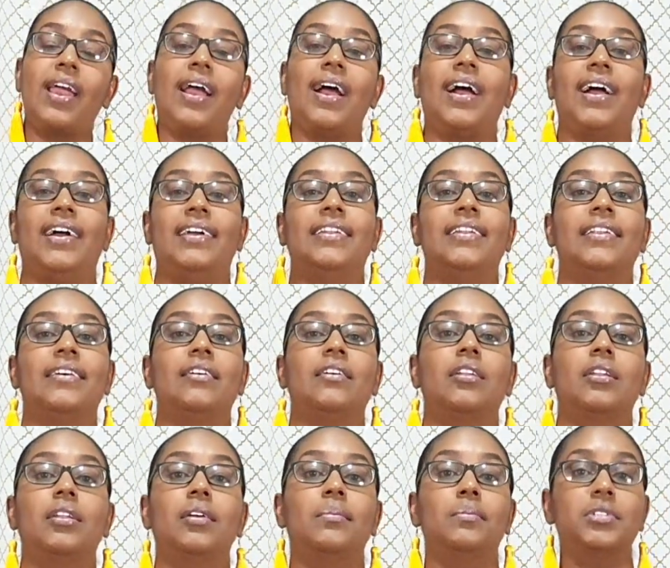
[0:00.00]
And
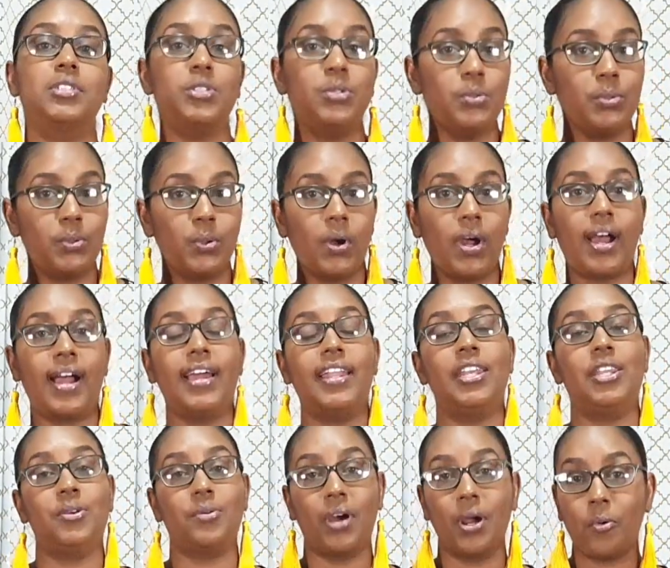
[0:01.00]
number 2, I
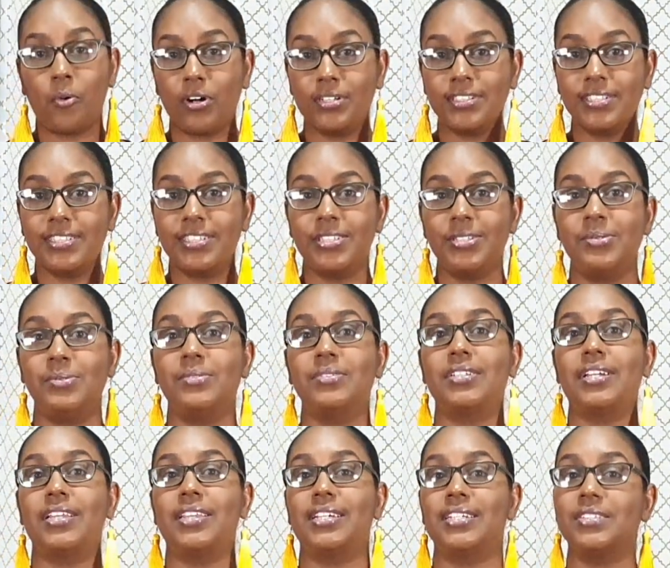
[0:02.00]
knew I wanted to use
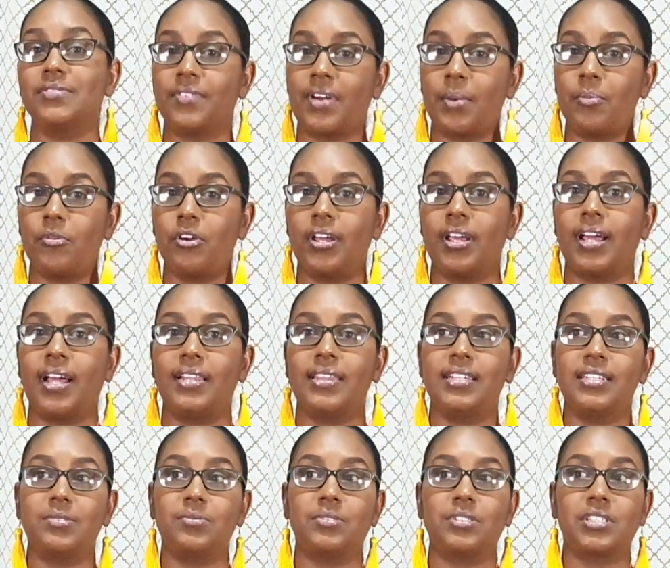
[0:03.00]
this fabric, and
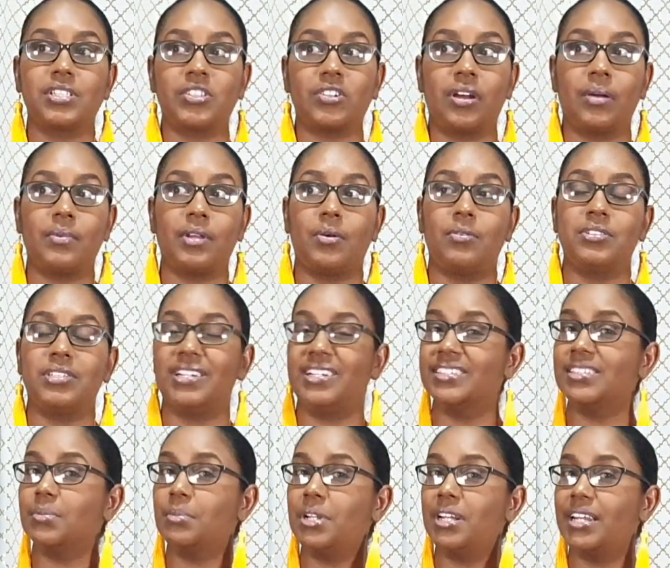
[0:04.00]
this was a scrap that was a
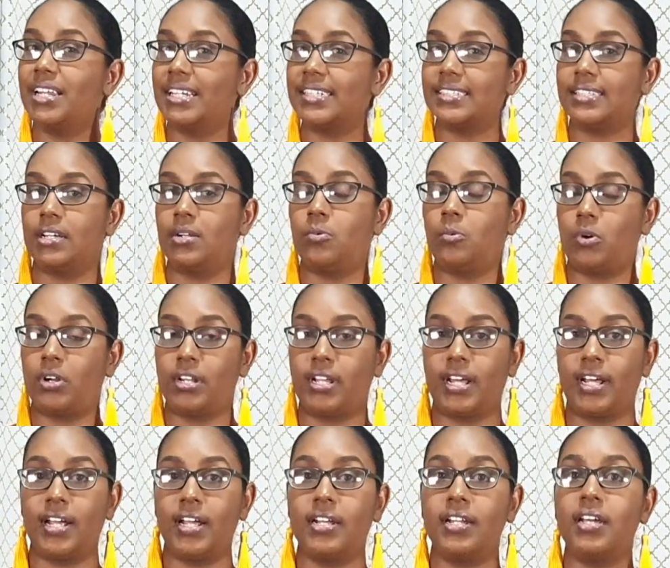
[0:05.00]
little bit less than 1
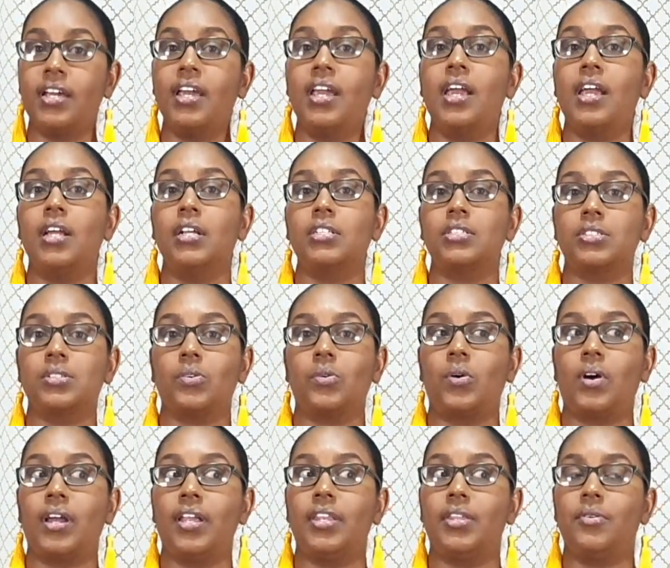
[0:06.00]
yard, so
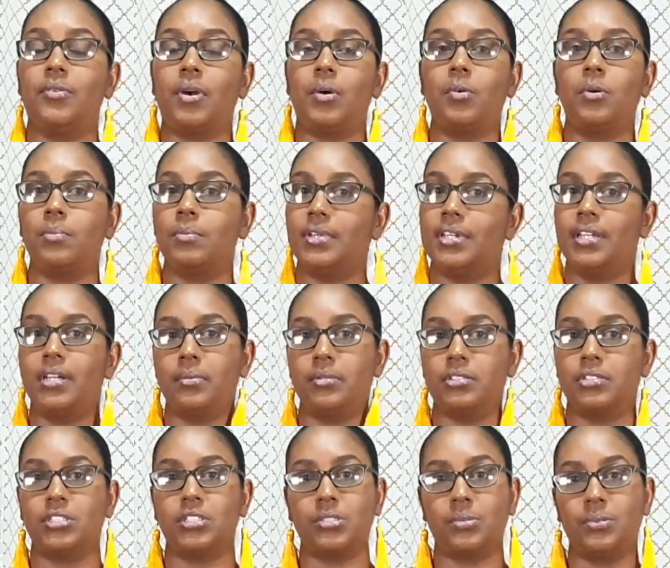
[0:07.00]
I knew I wouldn't be able
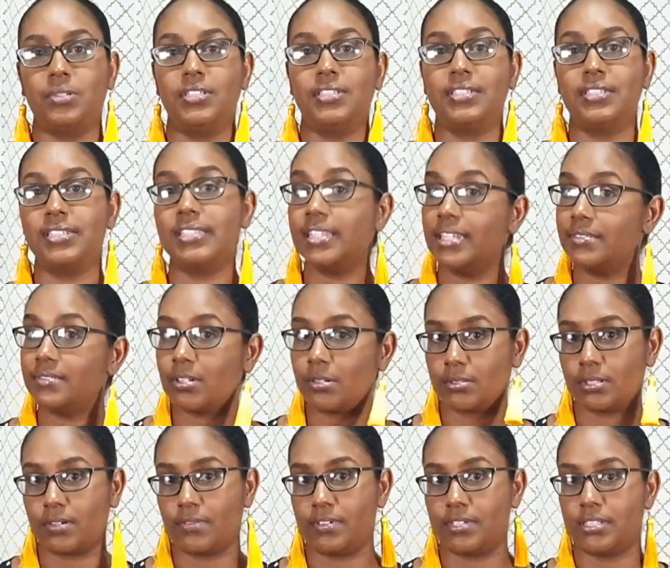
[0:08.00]
to squeeze the sleeves
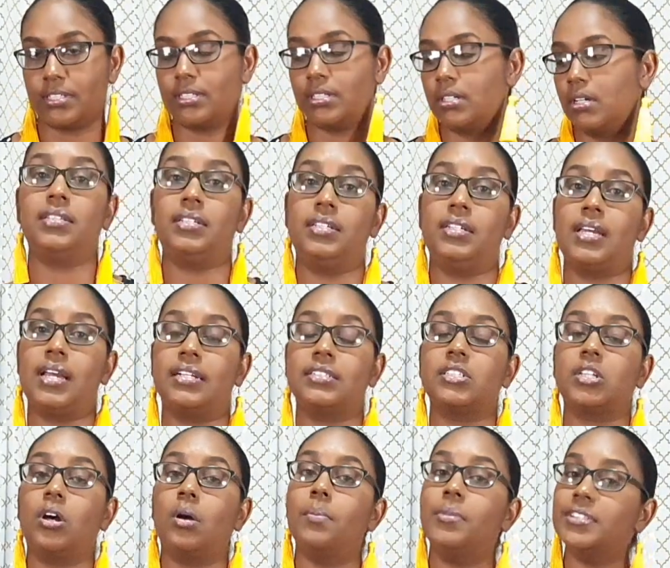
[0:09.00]
out of it. The
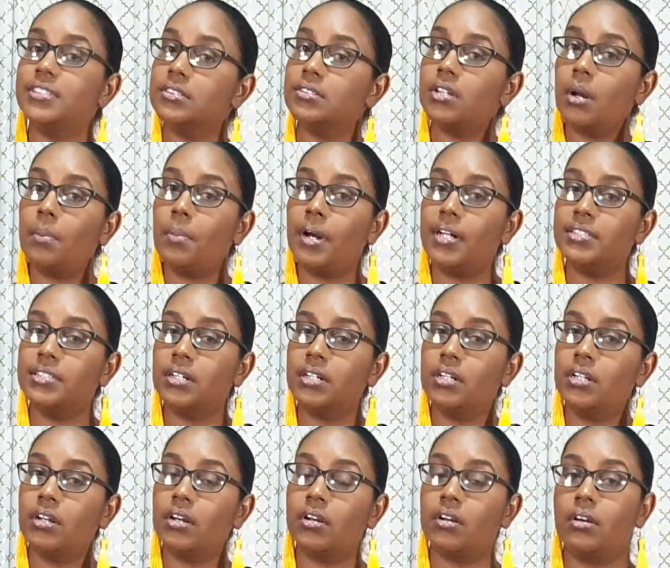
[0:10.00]
Sorbetto top
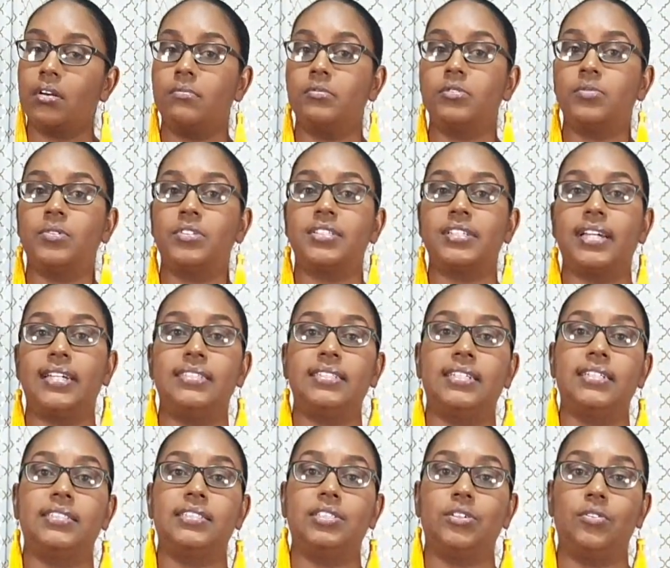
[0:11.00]
pattern comes with
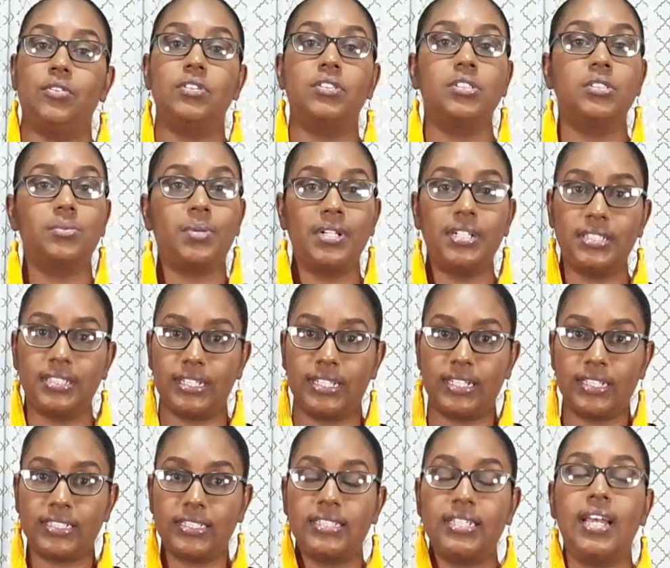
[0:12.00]
sizes 0 to
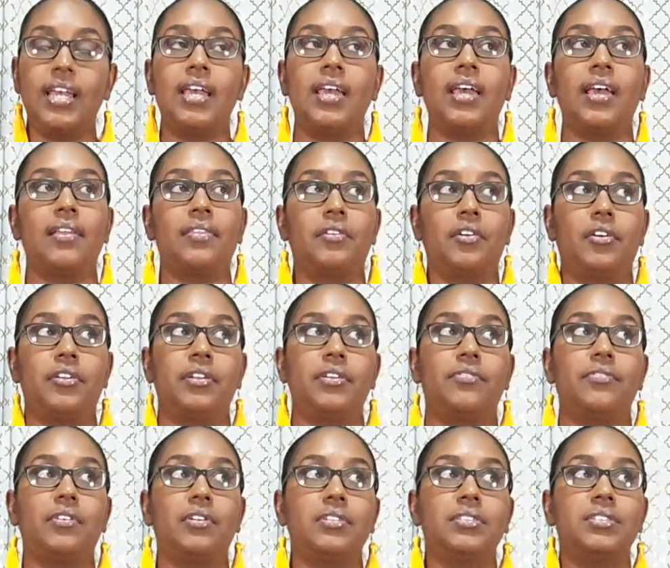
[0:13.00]
26, and there are
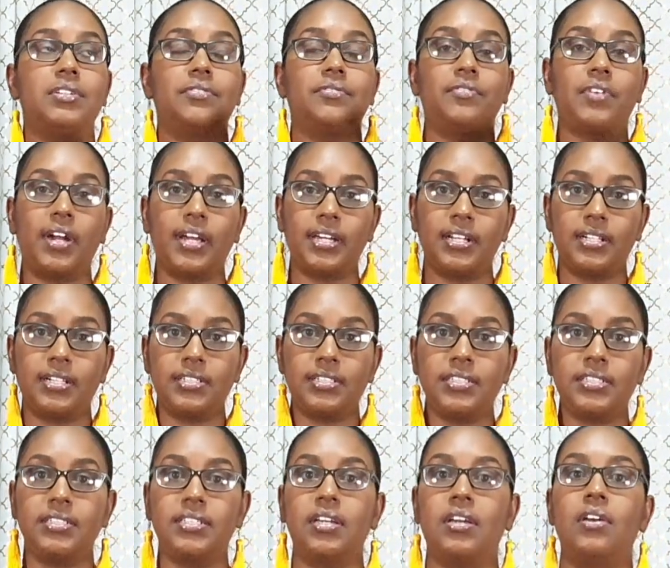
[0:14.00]
different
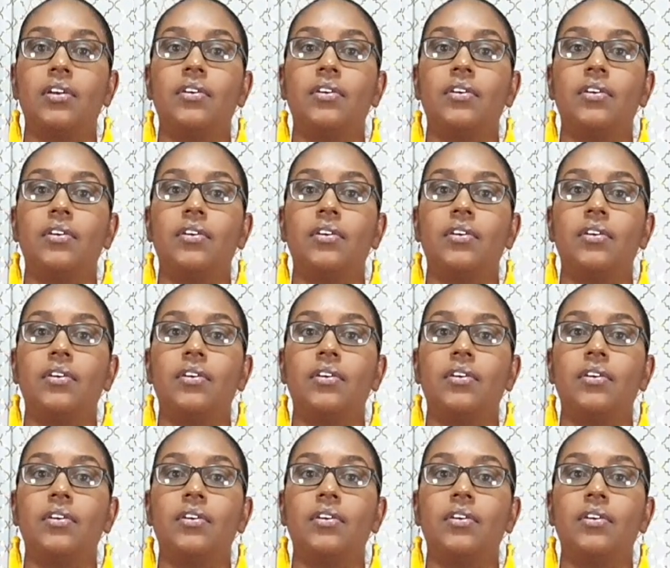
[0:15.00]
files